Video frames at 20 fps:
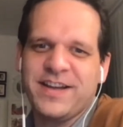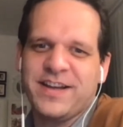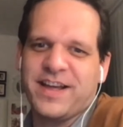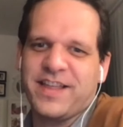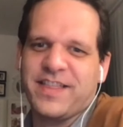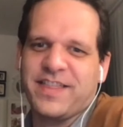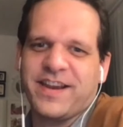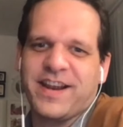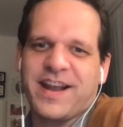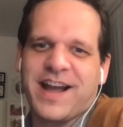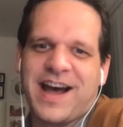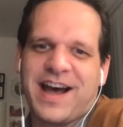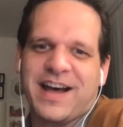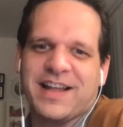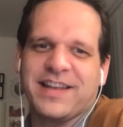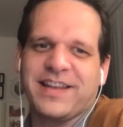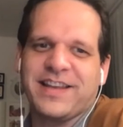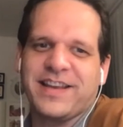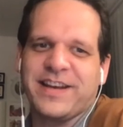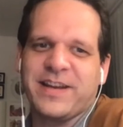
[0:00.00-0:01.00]
I think
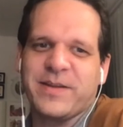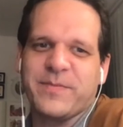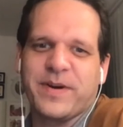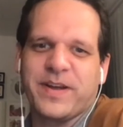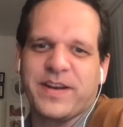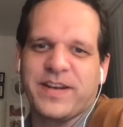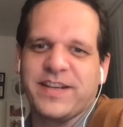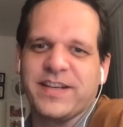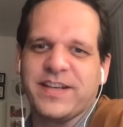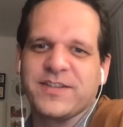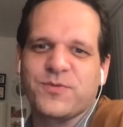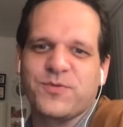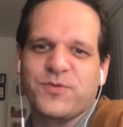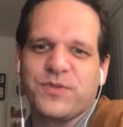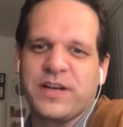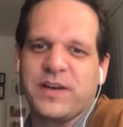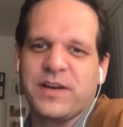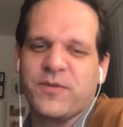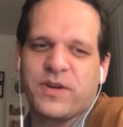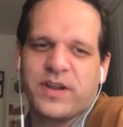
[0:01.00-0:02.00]
hardly anybody is
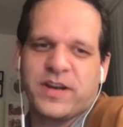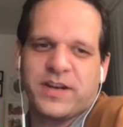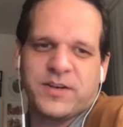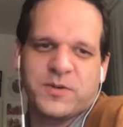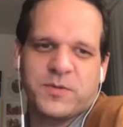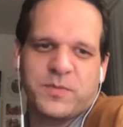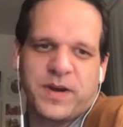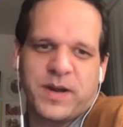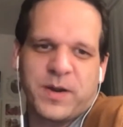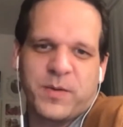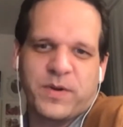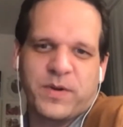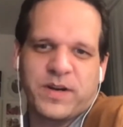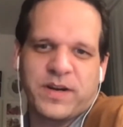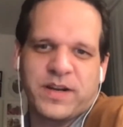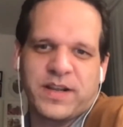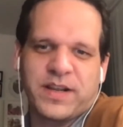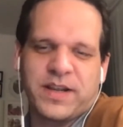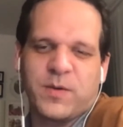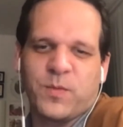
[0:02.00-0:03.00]
really ready to buy when
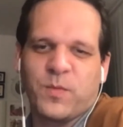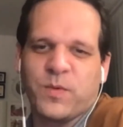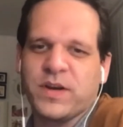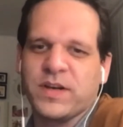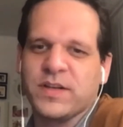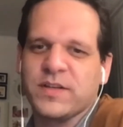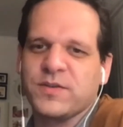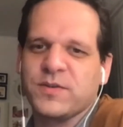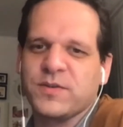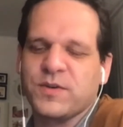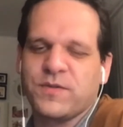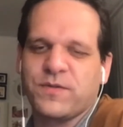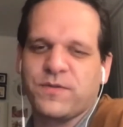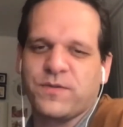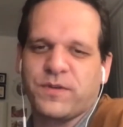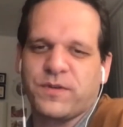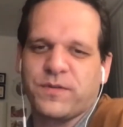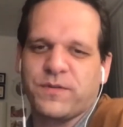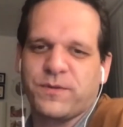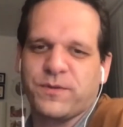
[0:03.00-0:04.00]
they search
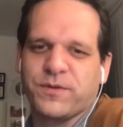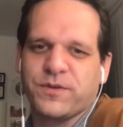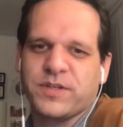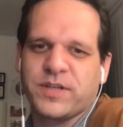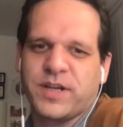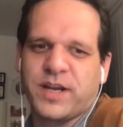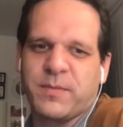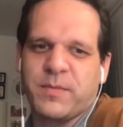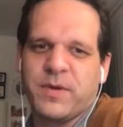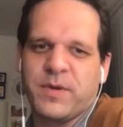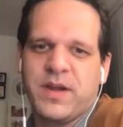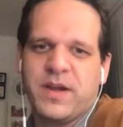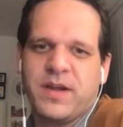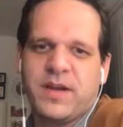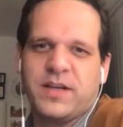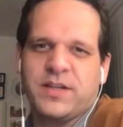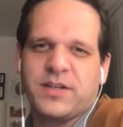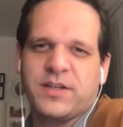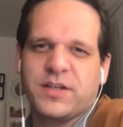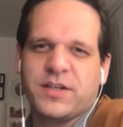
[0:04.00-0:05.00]
for the first time.
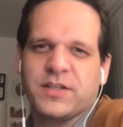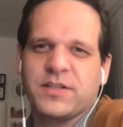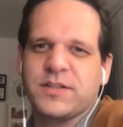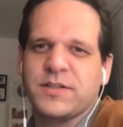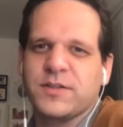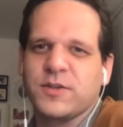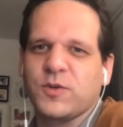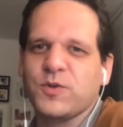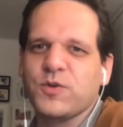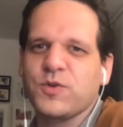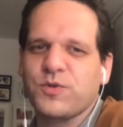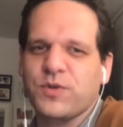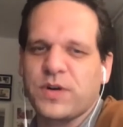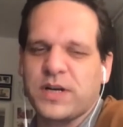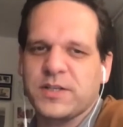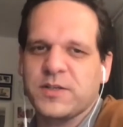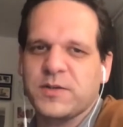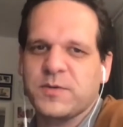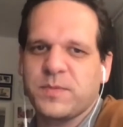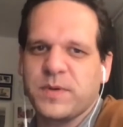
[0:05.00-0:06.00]
It's just so
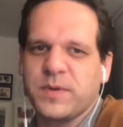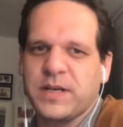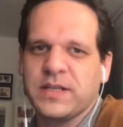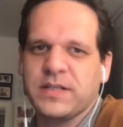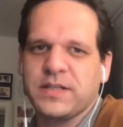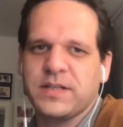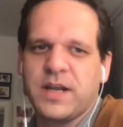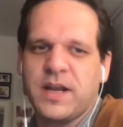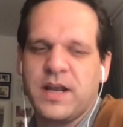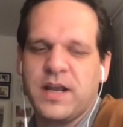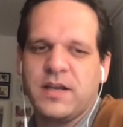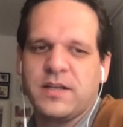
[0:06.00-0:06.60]
trust based.